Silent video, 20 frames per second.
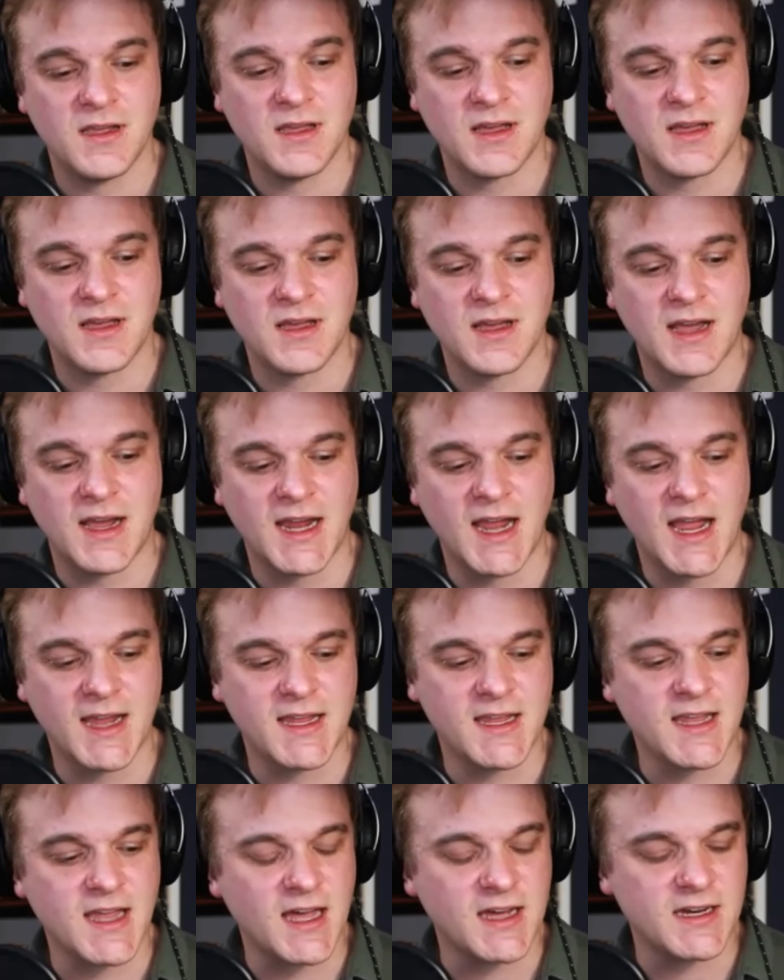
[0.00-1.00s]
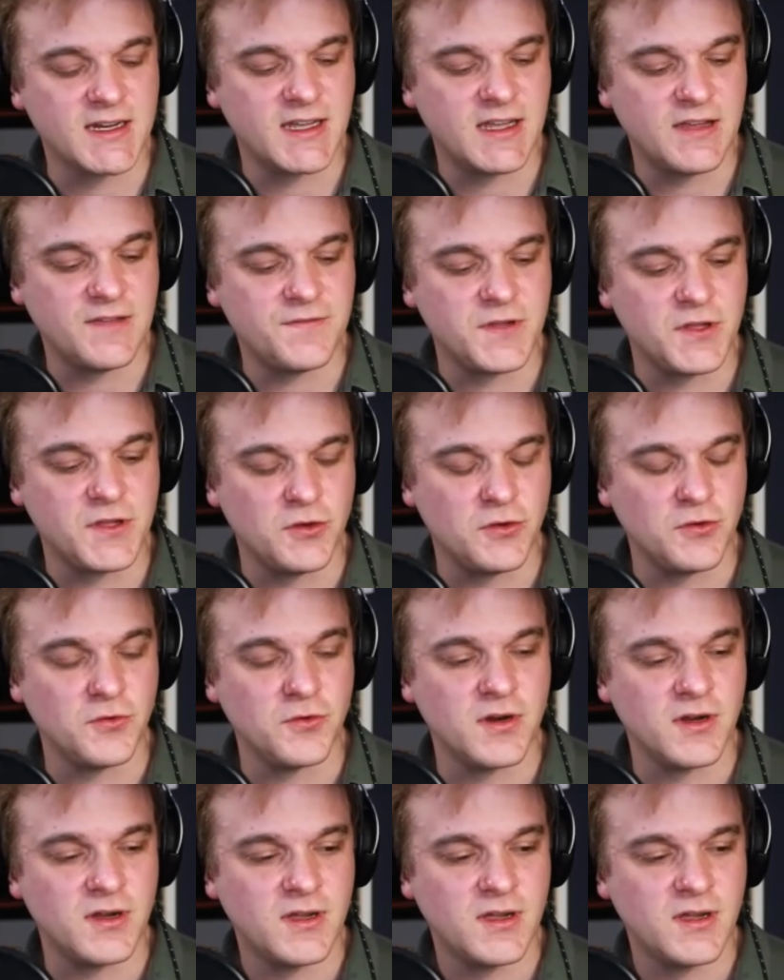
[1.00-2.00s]
i, I can kind of give
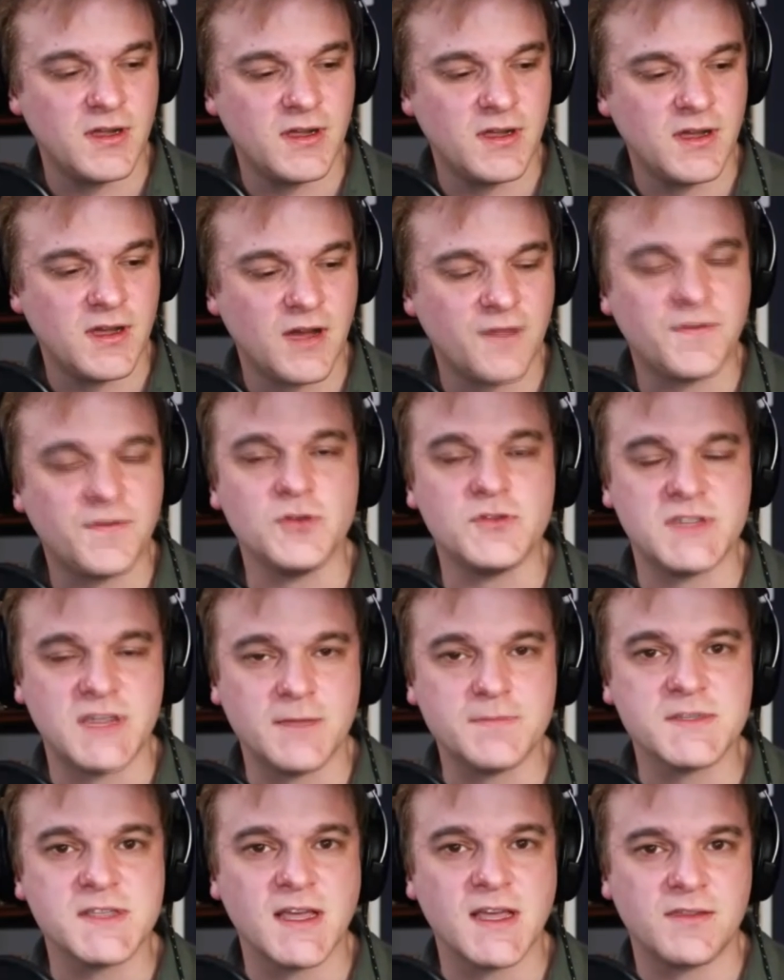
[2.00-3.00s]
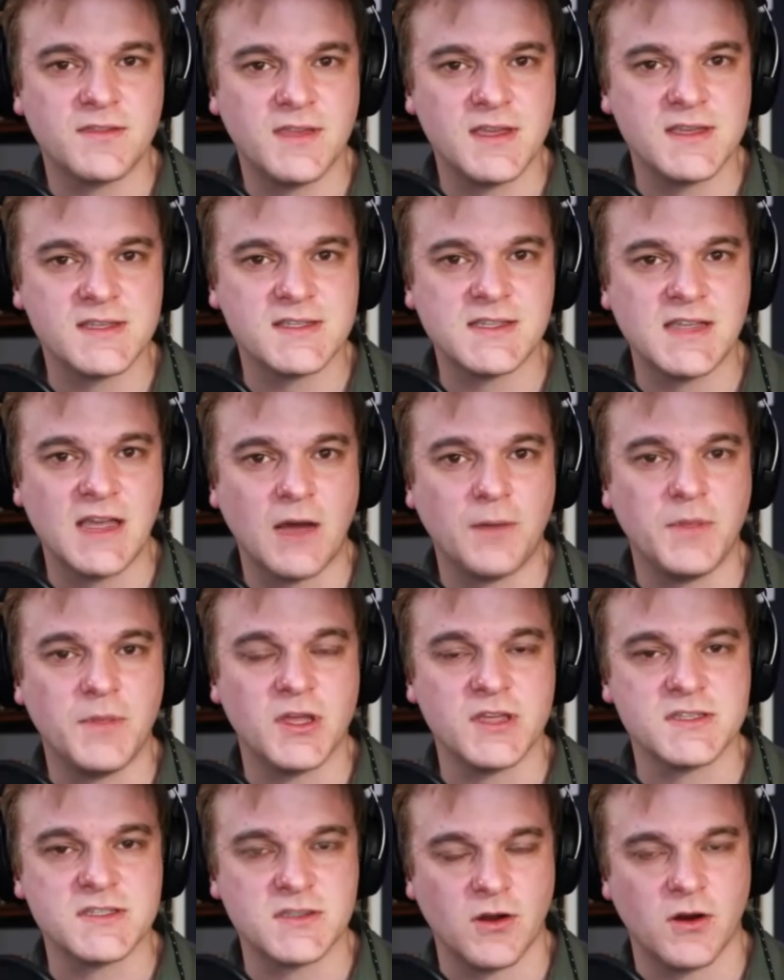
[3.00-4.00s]
you a few tips like this to help you
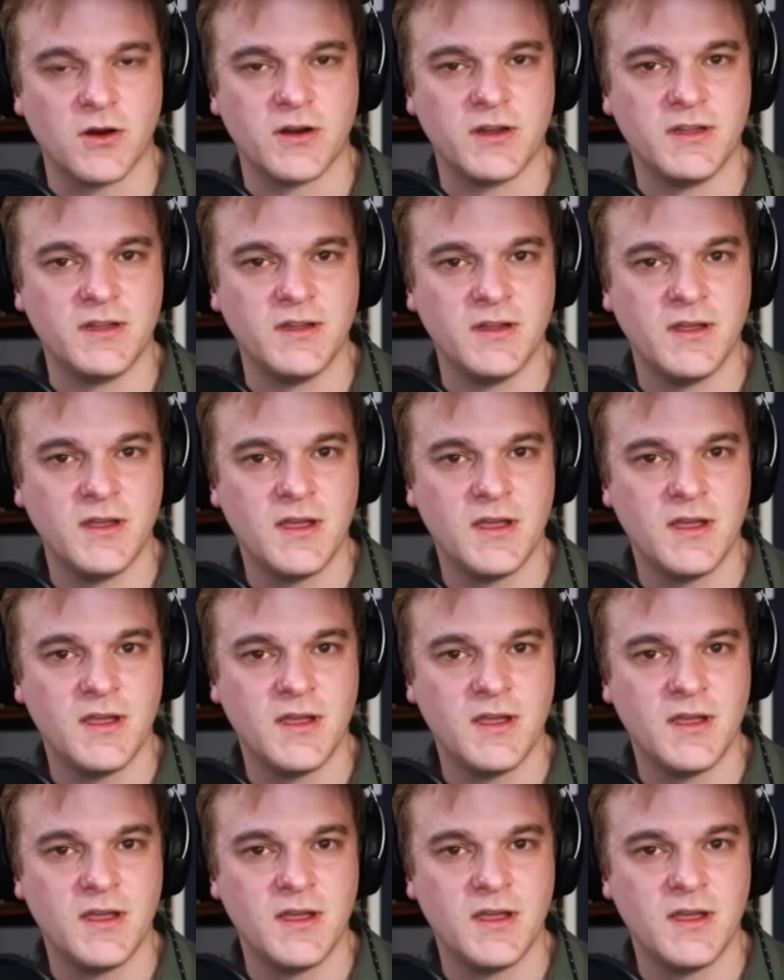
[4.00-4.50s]
get started